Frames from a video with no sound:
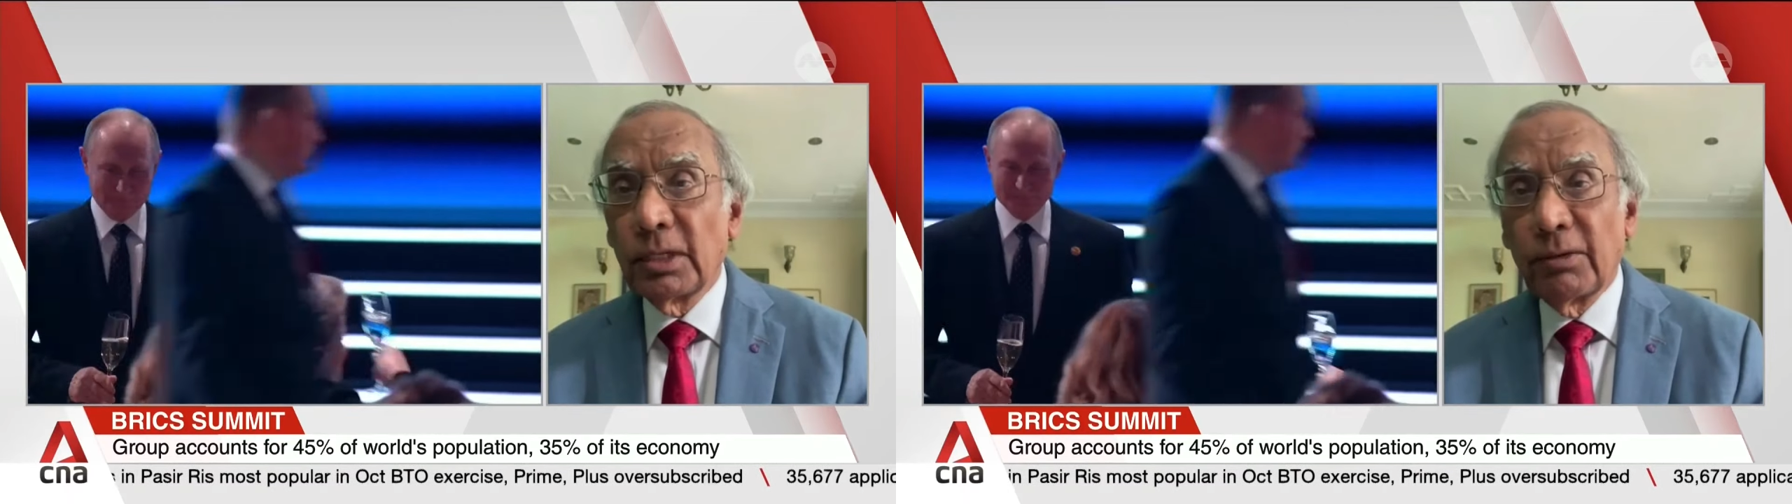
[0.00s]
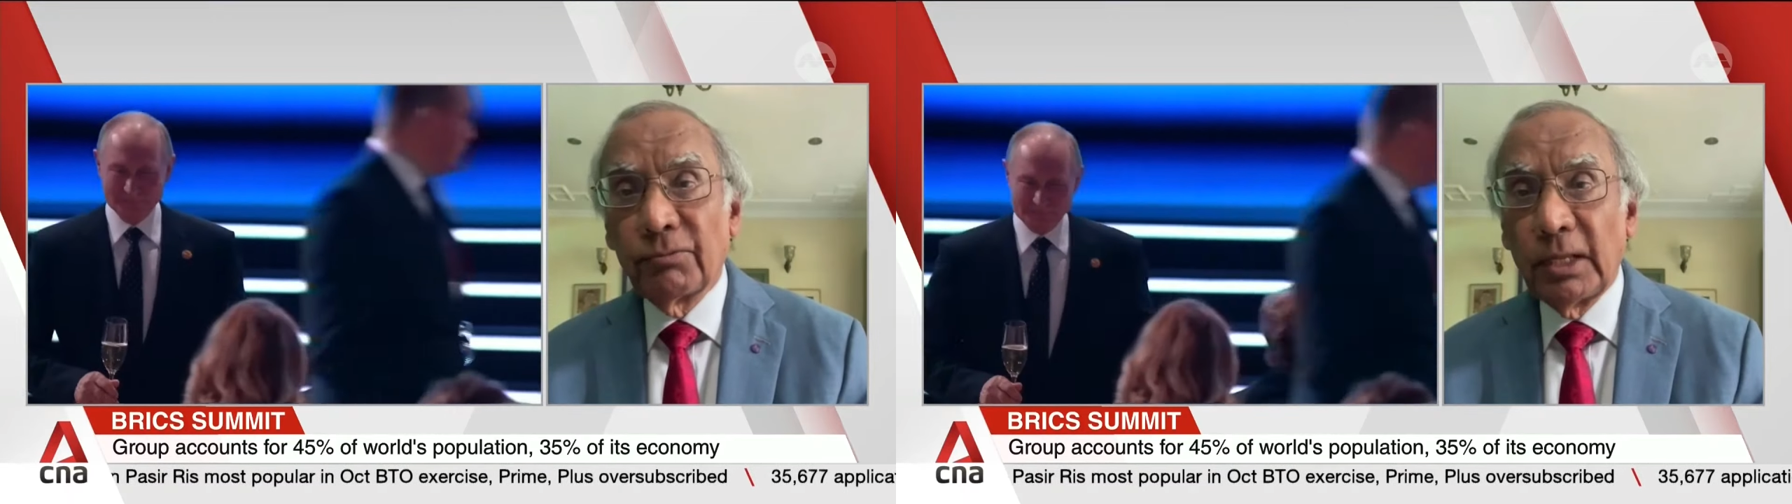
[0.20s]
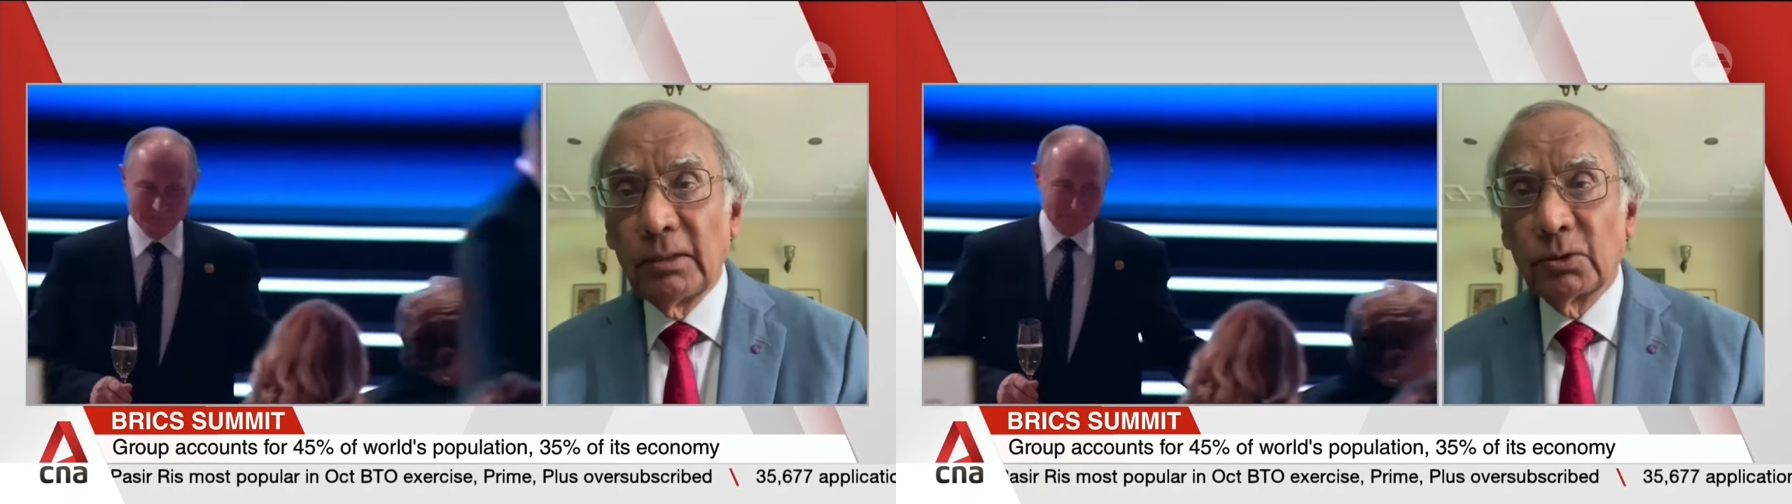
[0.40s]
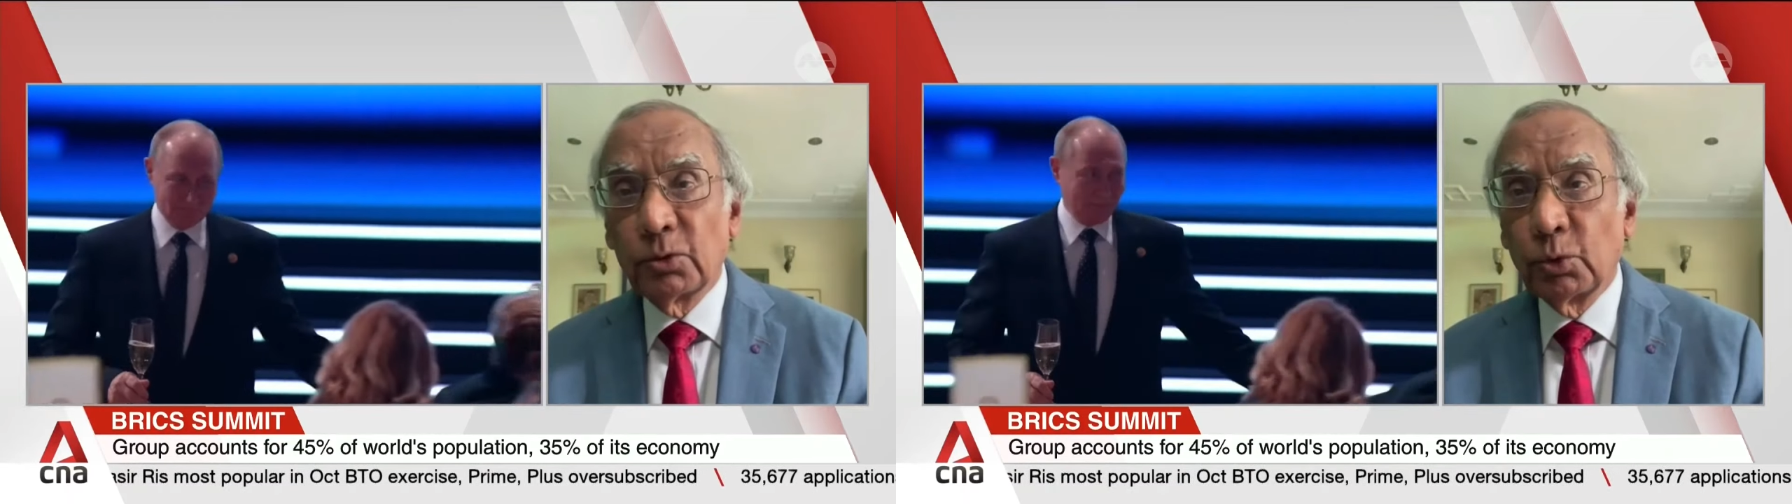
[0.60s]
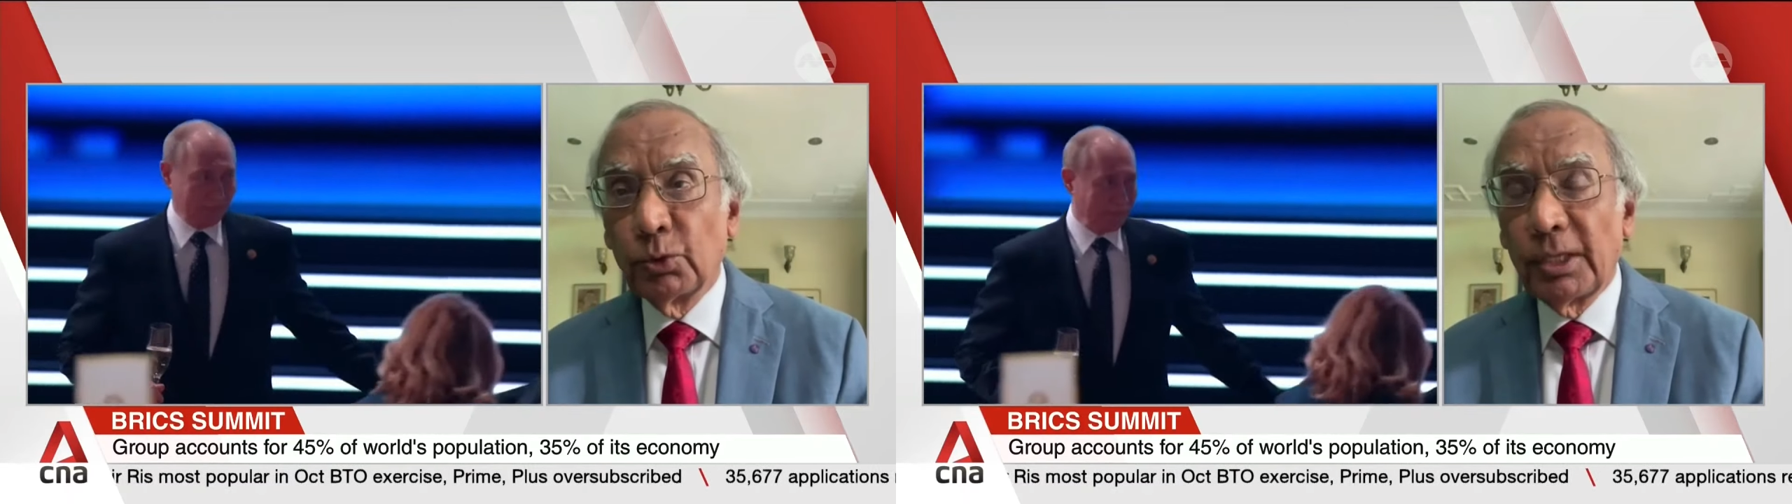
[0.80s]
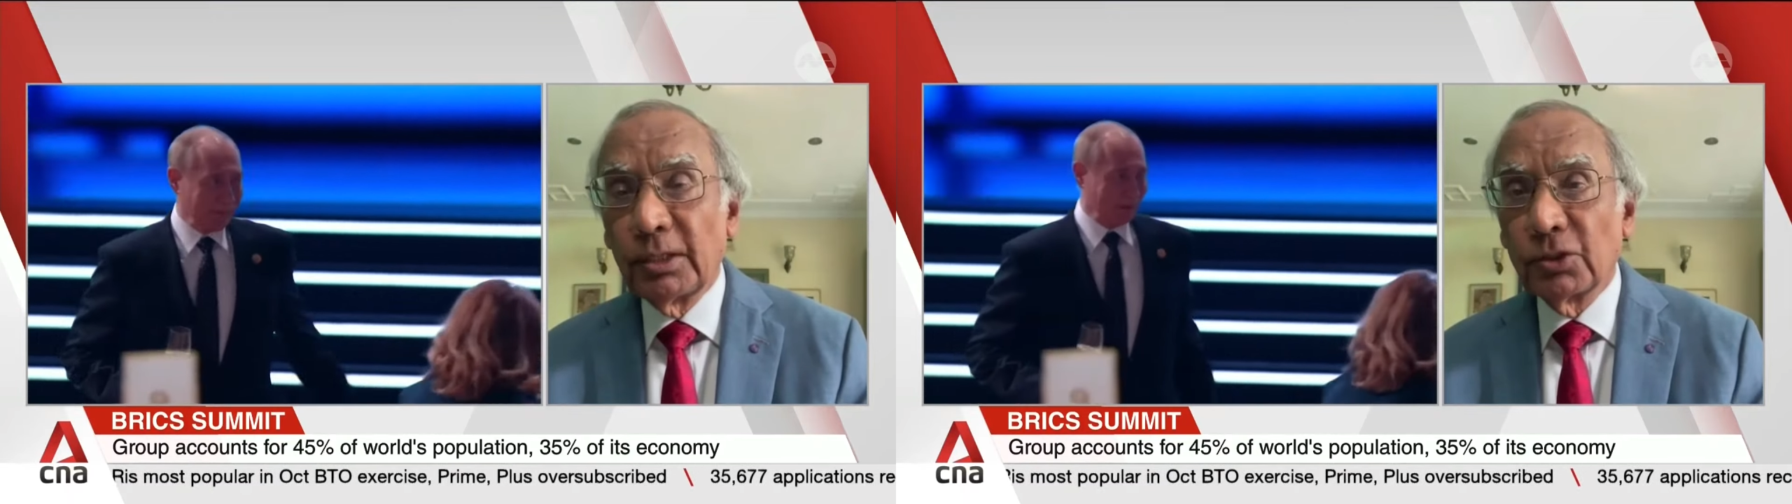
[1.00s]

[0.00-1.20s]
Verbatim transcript: They have done through their